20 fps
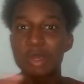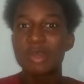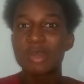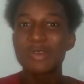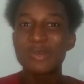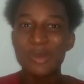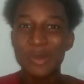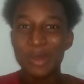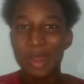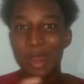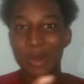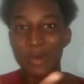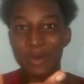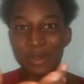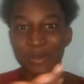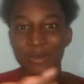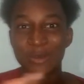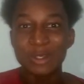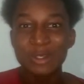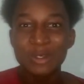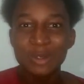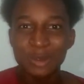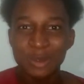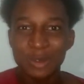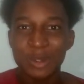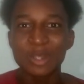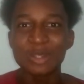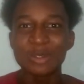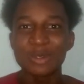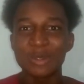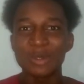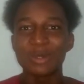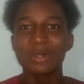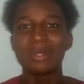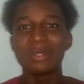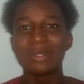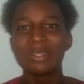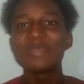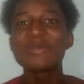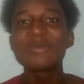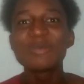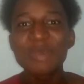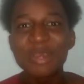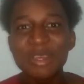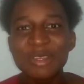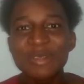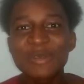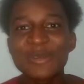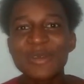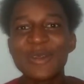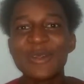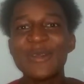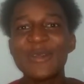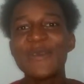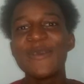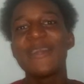your iOS 14 will not install. It will not install.